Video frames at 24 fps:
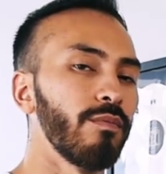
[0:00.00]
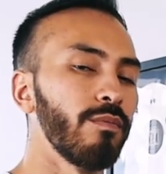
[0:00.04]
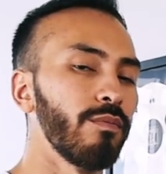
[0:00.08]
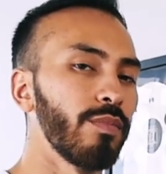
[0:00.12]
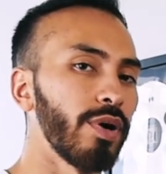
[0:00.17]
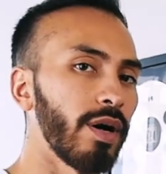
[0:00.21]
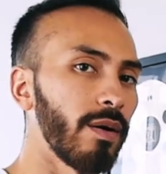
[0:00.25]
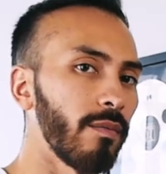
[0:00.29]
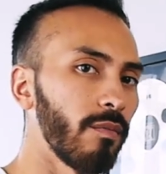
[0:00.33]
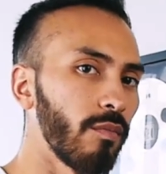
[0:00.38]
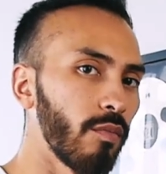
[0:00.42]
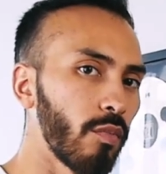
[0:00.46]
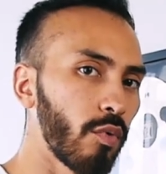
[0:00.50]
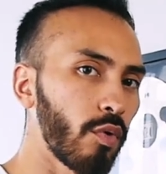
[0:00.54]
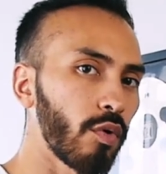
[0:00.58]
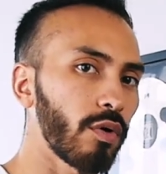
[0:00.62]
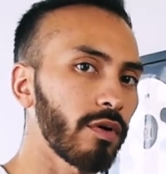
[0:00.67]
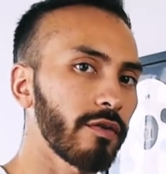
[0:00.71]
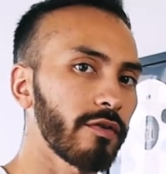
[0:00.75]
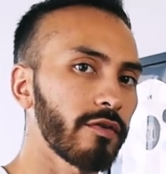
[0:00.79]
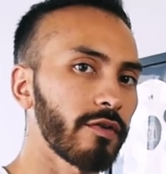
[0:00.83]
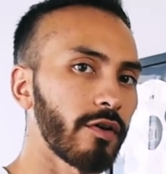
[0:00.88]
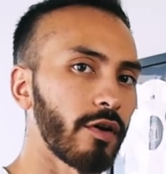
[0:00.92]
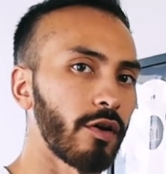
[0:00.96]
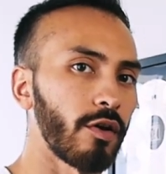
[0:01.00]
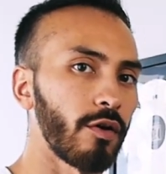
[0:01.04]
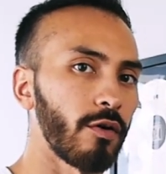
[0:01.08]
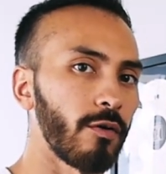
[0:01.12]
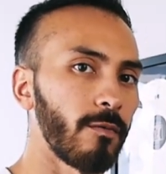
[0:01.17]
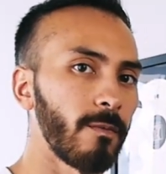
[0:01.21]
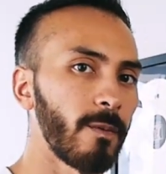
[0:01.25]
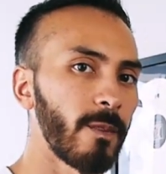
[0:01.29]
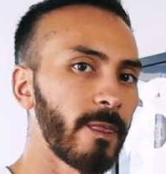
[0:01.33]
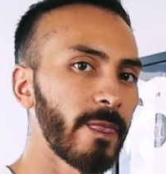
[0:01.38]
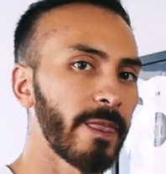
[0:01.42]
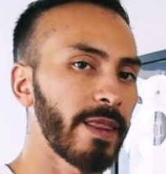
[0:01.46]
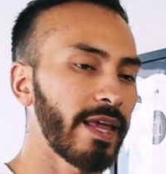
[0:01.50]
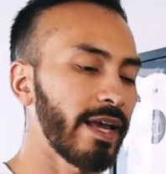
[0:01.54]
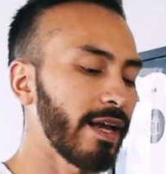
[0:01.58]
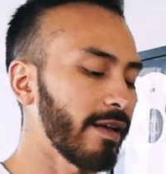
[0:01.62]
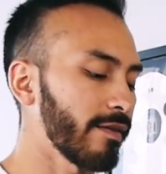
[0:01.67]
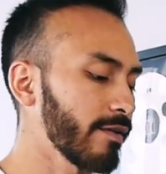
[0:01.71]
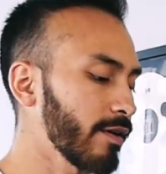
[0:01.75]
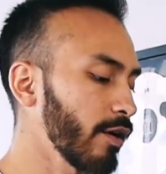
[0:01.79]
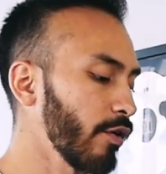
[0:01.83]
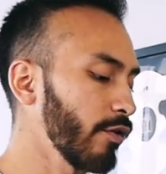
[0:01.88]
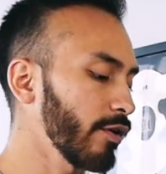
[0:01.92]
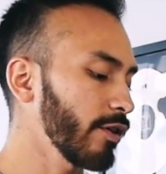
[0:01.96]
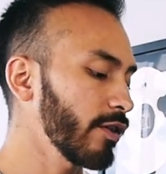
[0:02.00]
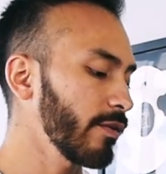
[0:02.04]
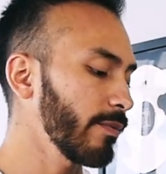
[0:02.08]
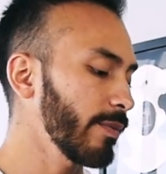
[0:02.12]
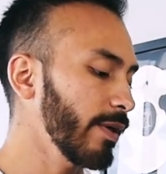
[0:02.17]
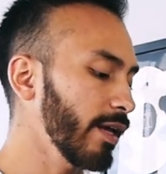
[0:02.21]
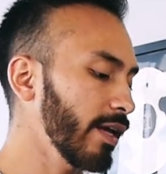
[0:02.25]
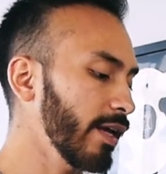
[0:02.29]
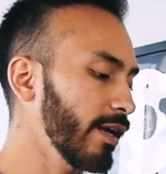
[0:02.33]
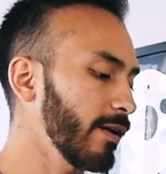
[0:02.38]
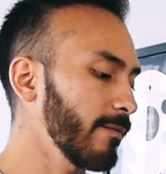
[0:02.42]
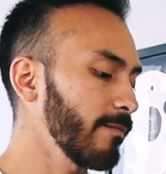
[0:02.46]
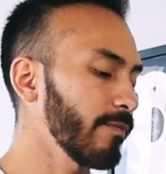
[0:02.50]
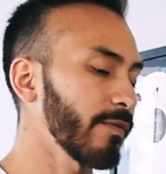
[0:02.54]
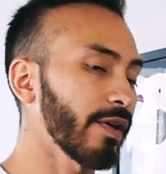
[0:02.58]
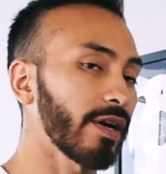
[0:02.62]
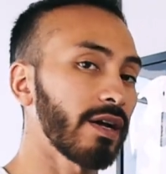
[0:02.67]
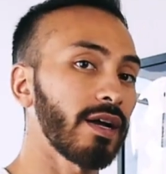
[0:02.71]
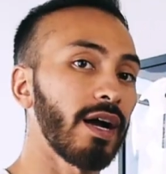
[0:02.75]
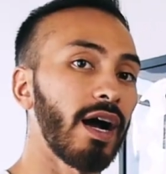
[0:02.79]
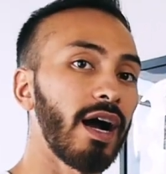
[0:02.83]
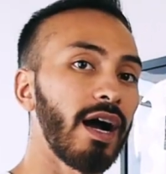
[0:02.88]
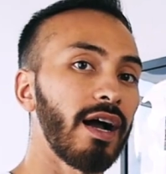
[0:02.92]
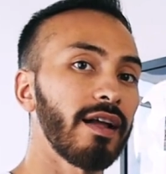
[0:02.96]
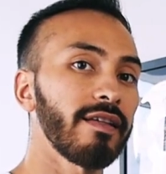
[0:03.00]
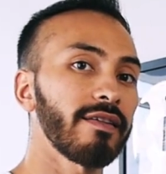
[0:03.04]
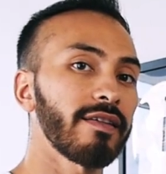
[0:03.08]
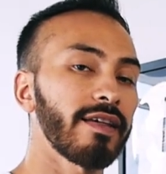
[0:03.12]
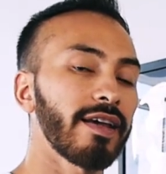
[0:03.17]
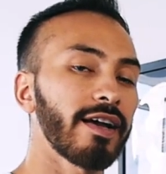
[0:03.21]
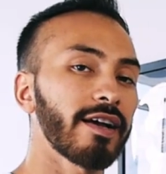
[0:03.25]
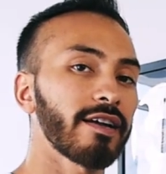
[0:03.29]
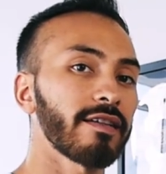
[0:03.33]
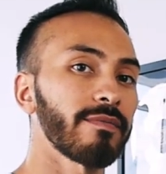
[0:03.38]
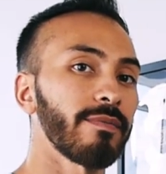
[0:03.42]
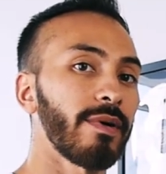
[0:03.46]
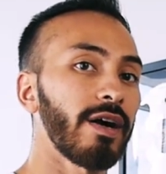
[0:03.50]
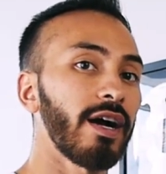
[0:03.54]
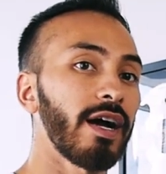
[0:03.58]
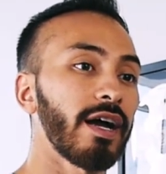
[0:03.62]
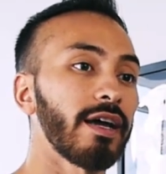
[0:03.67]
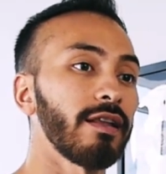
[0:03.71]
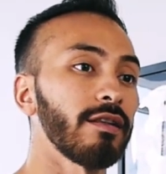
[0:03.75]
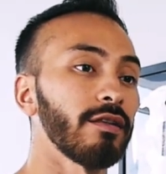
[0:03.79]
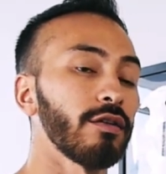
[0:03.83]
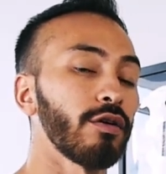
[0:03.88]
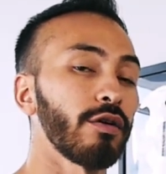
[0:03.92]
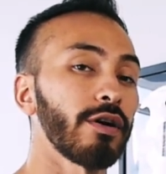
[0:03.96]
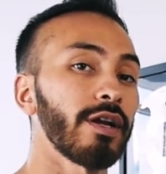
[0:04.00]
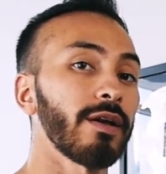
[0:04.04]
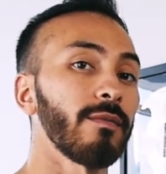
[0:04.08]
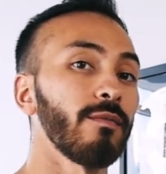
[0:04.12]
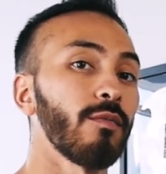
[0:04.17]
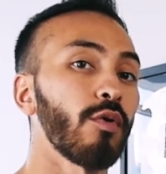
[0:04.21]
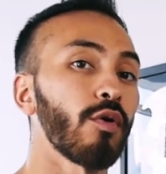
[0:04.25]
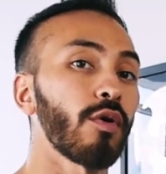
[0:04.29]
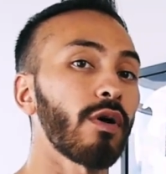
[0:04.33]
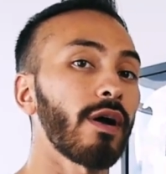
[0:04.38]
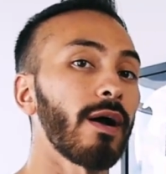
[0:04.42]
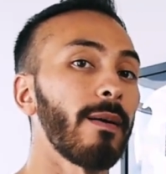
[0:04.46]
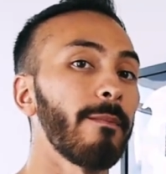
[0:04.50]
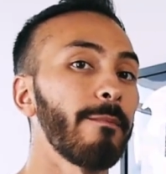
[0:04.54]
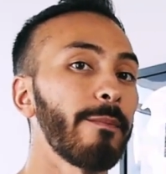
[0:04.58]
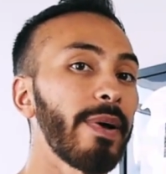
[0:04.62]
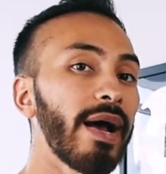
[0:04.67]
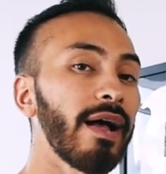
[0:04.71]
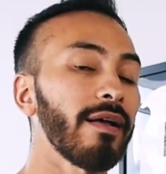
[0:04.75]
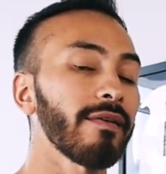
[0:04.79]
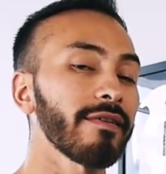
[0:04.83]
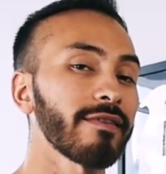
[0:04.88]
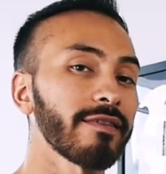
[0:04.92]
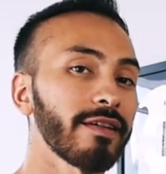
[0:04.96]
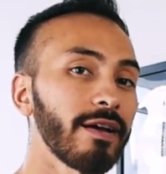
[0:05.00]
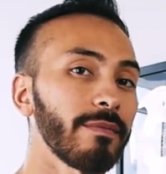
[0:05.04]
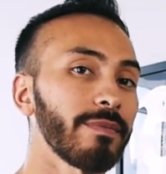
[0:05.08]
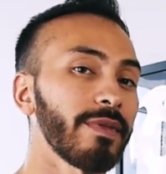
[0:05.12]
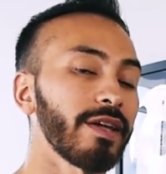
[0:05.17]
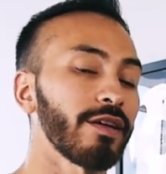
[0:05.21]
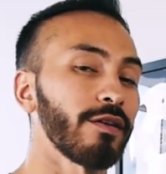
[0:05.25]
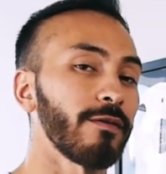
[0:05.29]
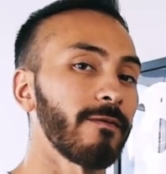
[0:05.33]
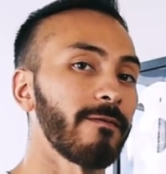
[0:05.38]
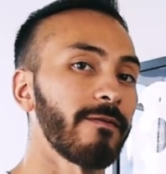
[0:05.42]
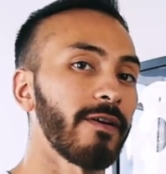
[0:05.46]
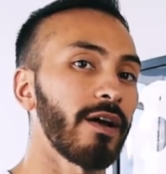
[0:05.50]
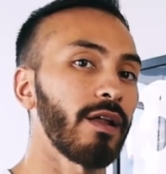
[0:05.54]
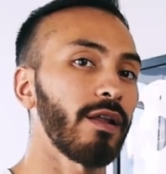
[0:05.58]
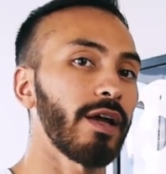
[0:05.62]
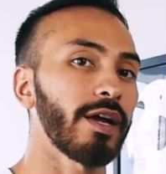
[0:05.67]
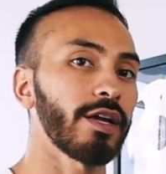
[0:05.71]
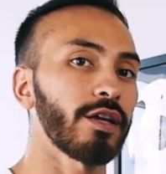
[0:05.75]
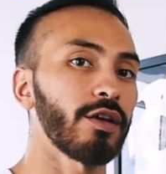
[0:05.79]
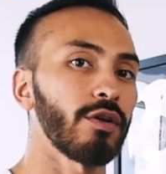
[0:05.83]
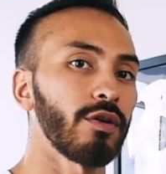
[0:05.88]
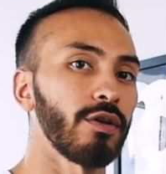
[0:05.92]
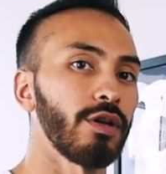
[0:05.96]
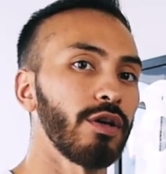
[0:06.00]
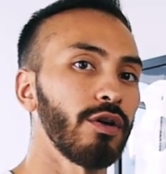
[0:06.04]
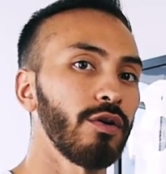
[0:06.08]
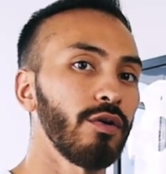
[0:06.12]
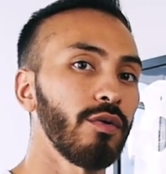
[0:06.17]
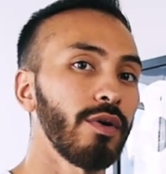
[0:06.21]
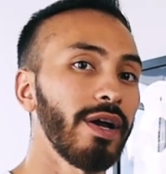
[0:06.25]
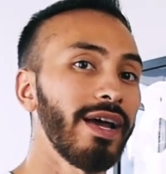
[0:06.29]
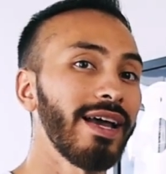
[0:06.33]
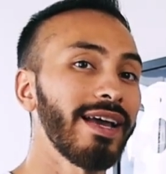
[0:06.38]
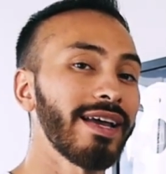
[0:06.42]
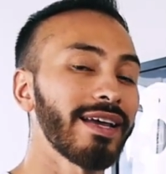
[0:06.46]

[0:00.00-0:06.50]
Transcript: but more so, it's going to be the context behind learning more about something you felt like you knew,